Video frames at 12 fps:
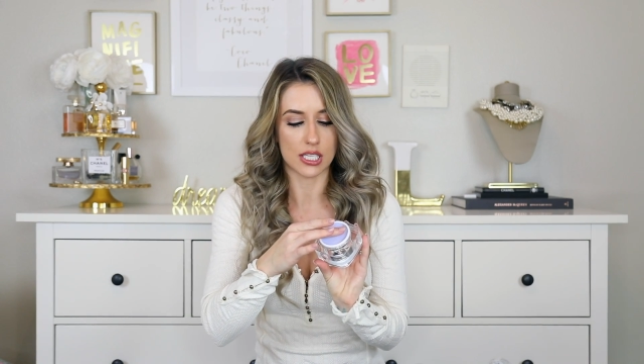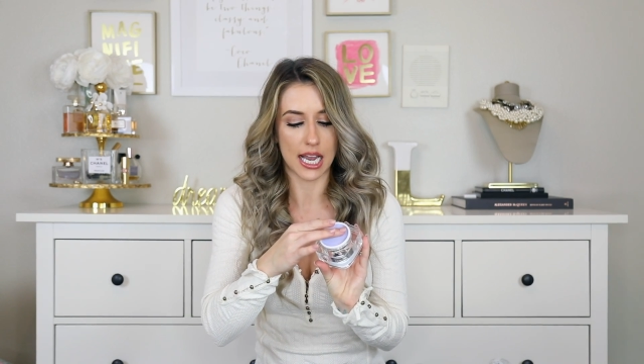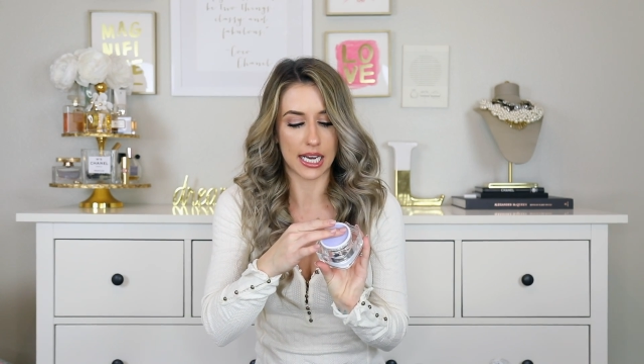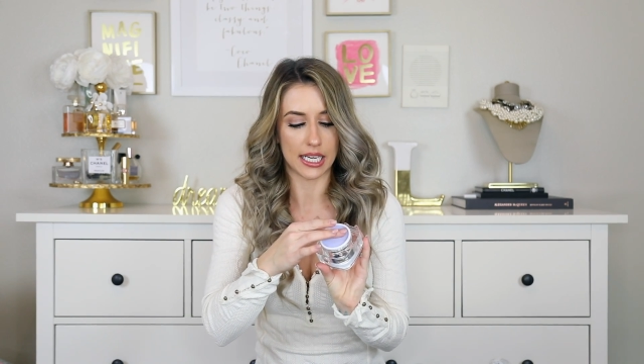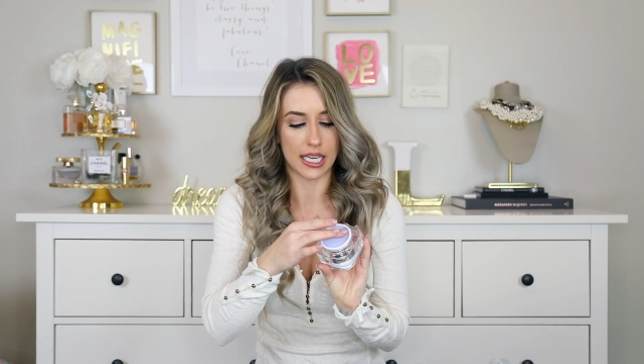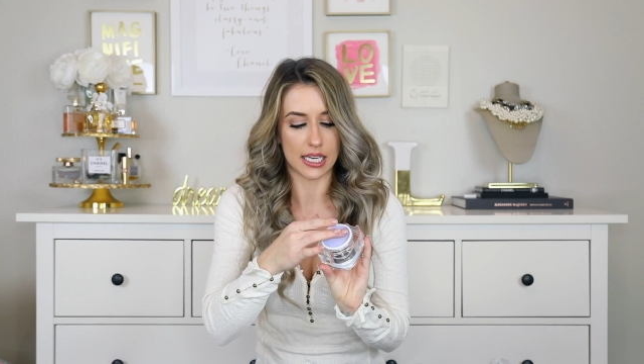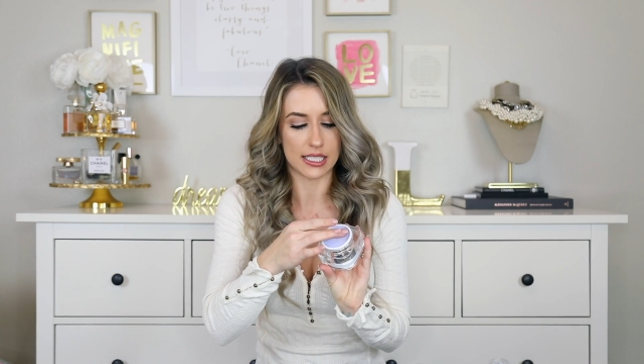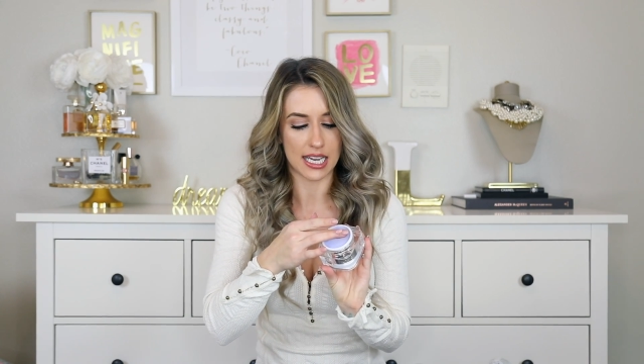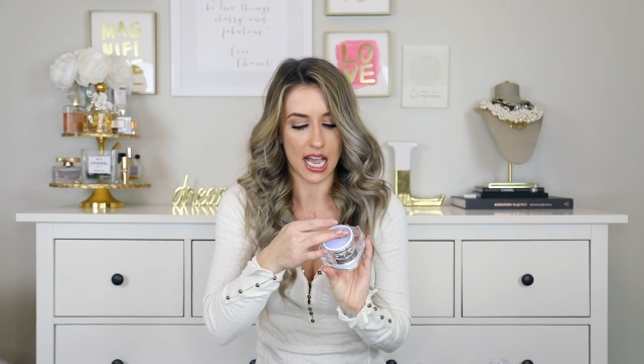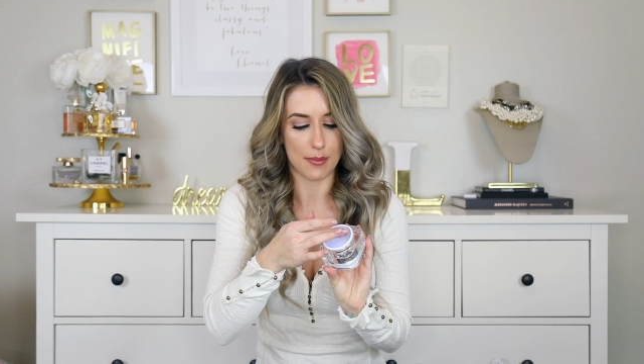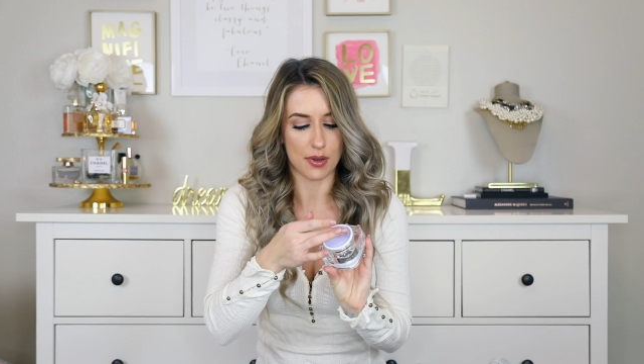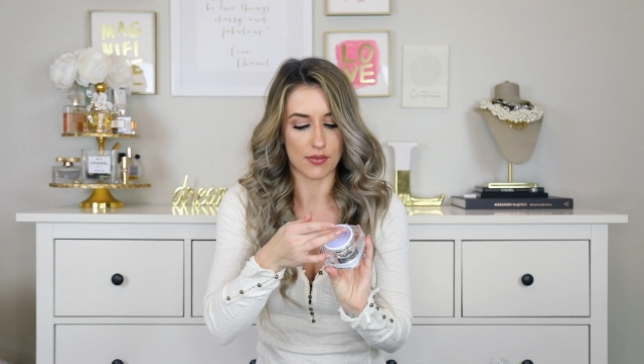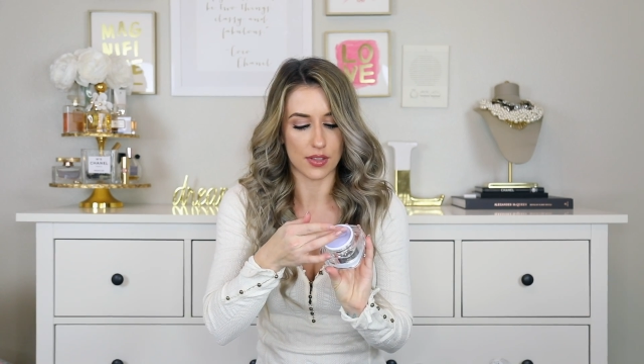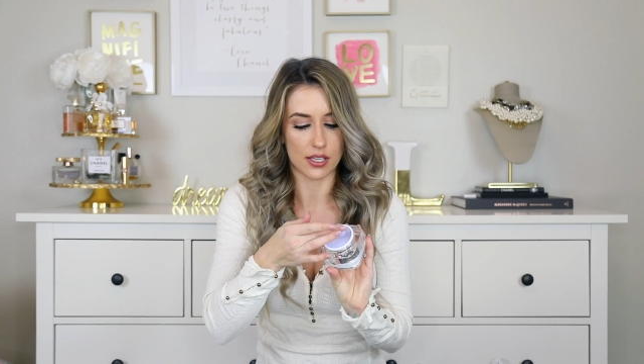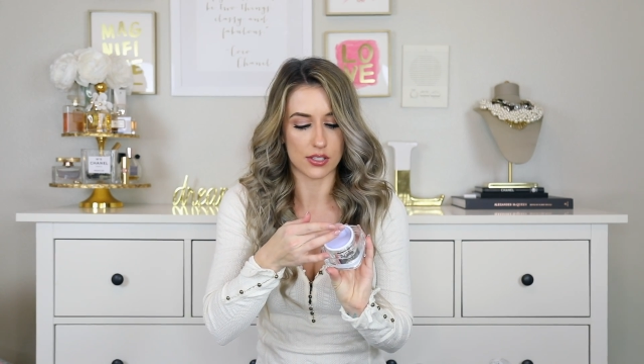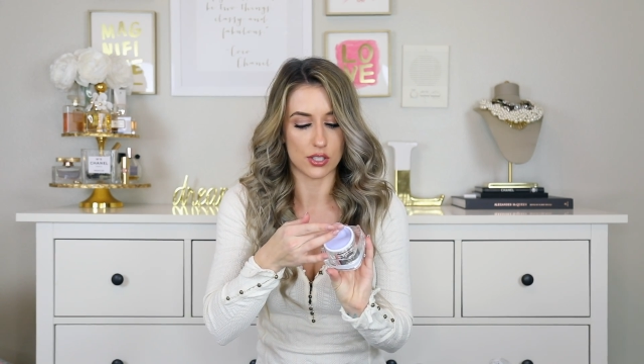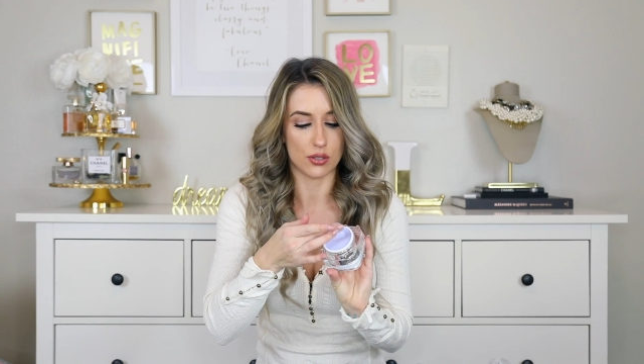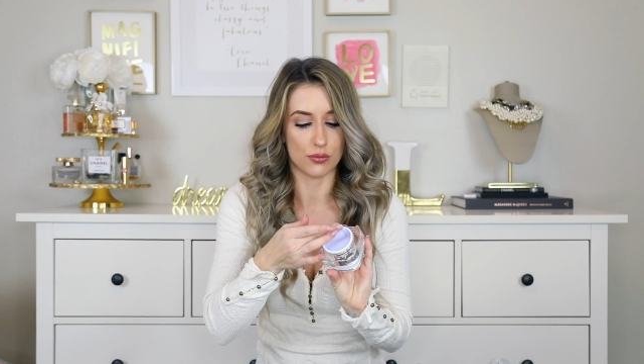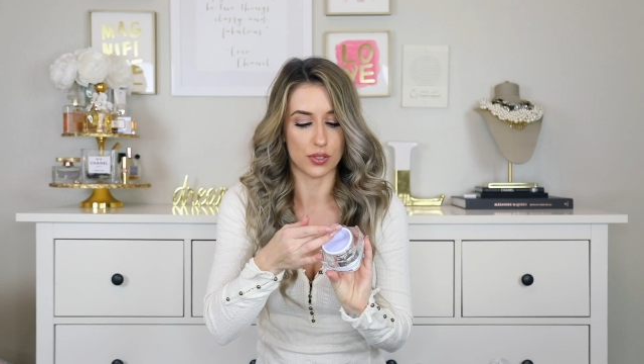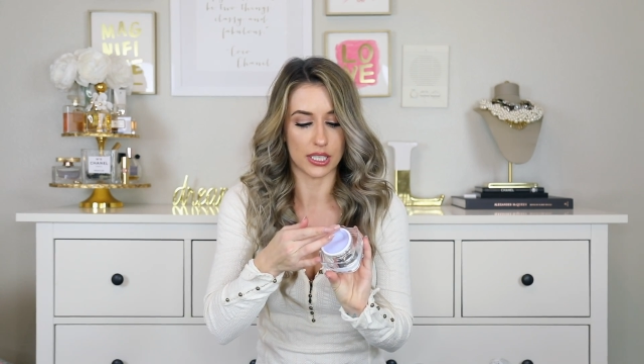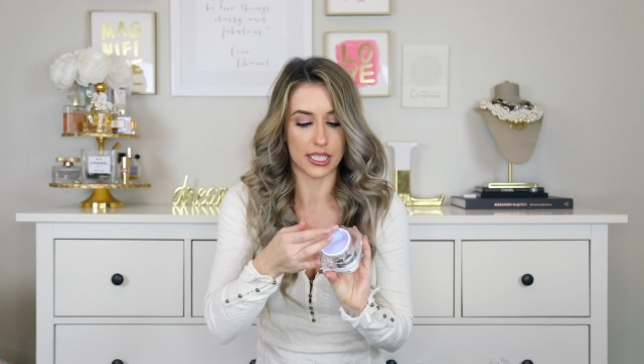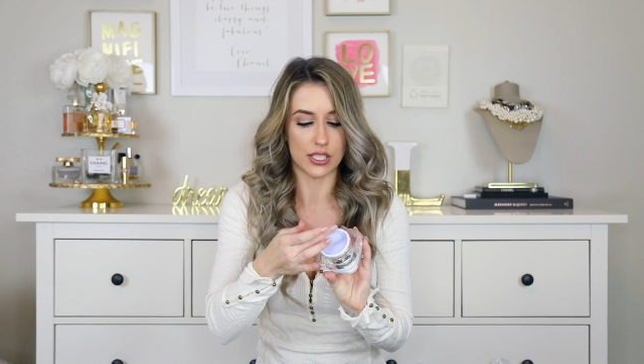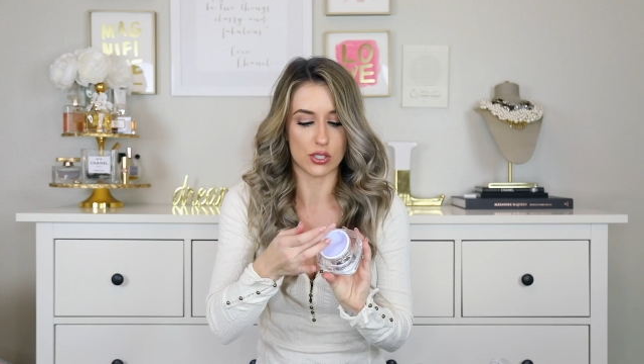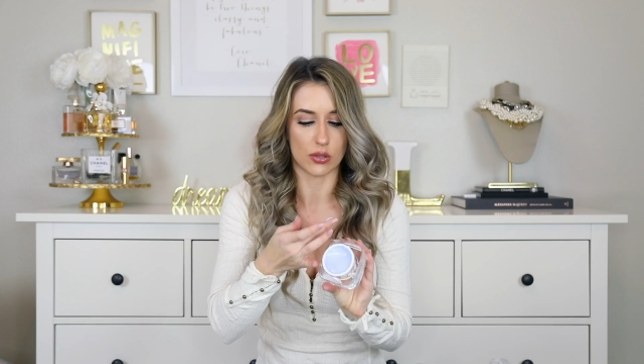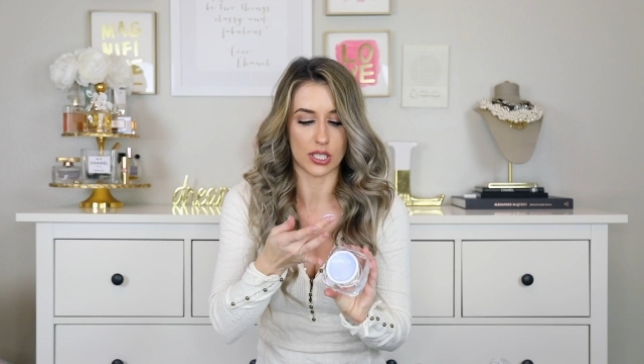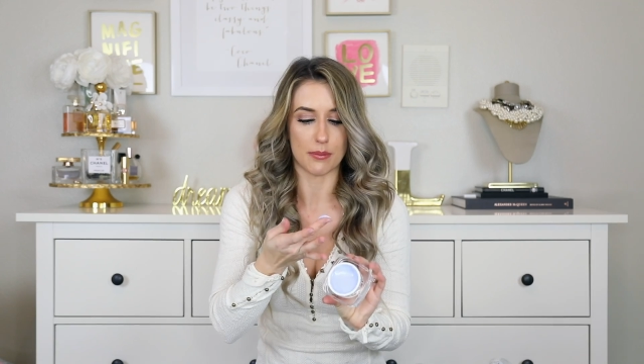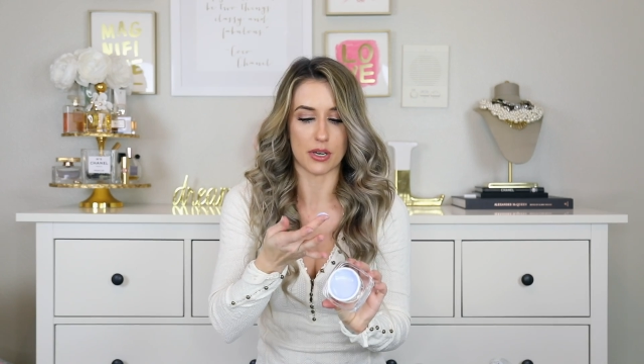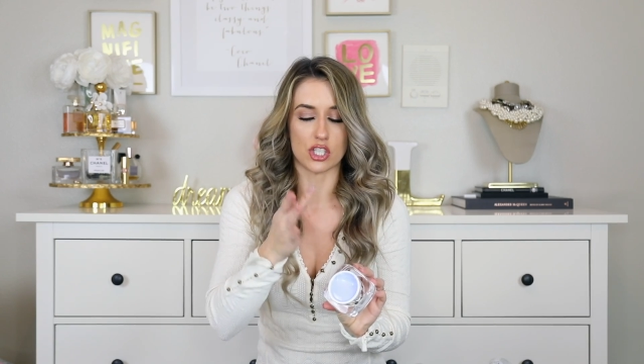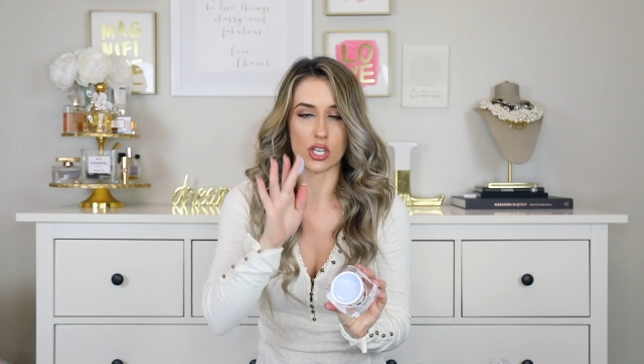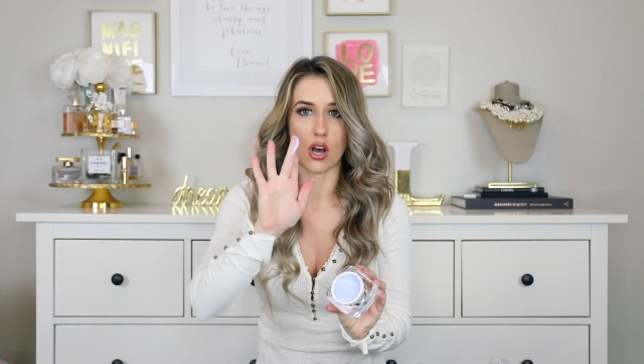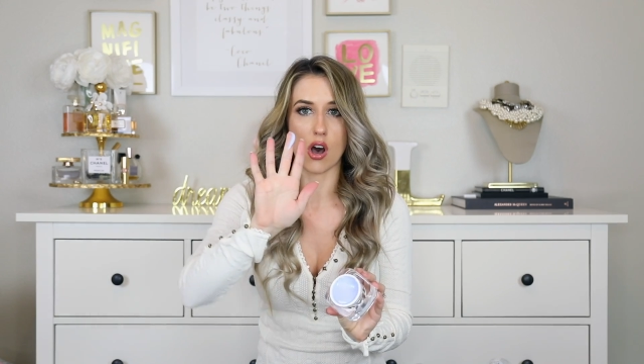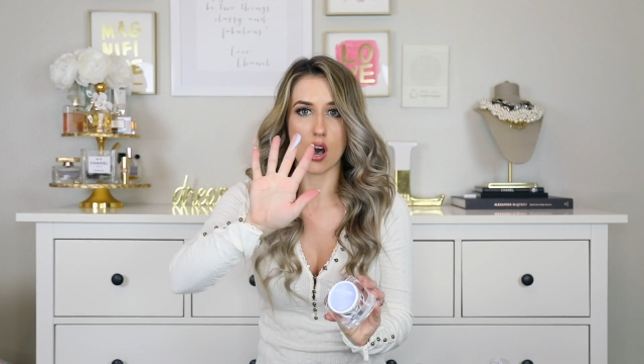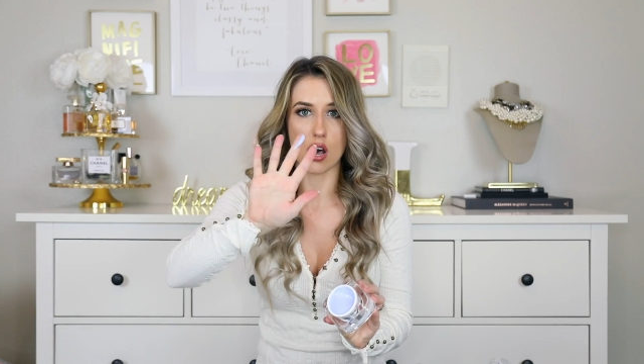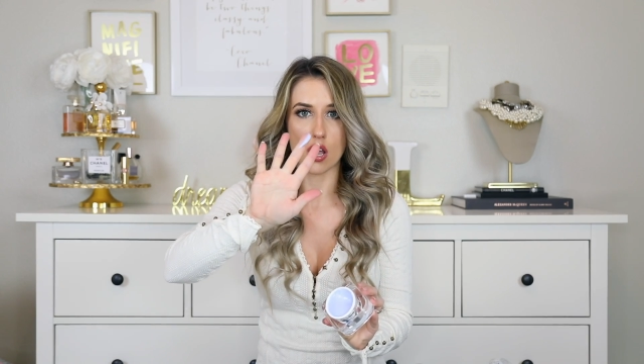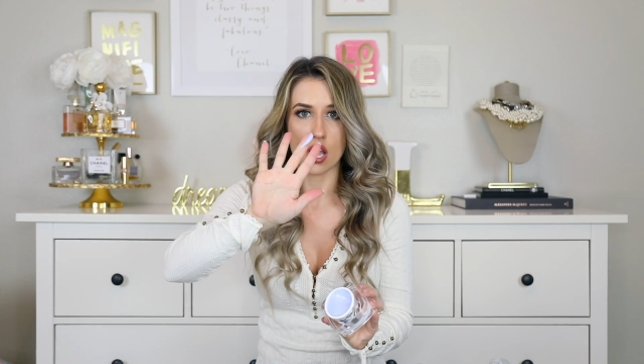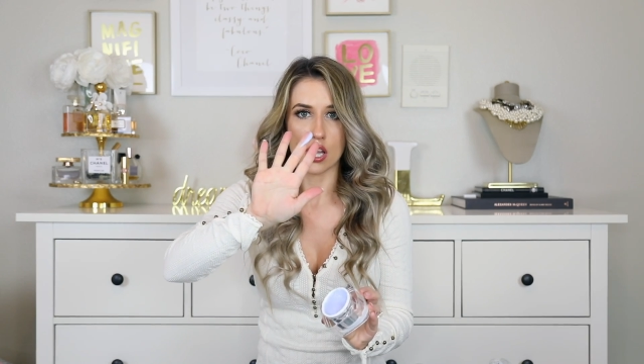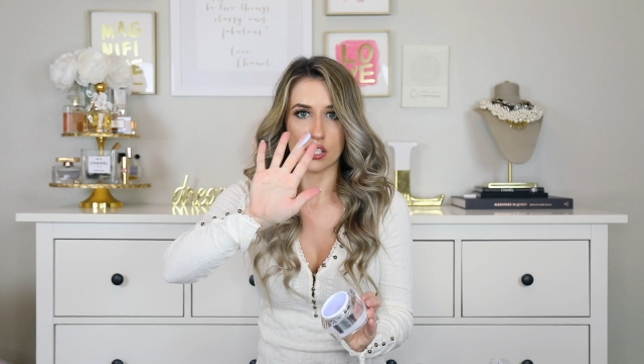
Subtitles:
tiny dab of this. You really don't need much at all.